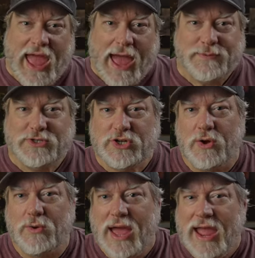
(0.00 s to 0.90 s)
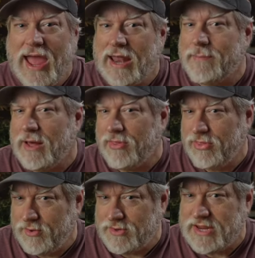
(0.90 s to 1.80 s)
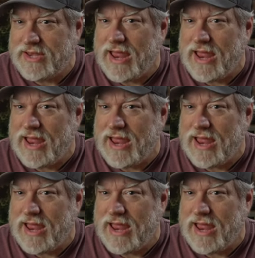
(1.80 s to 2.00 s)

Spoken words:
app showed I had about 13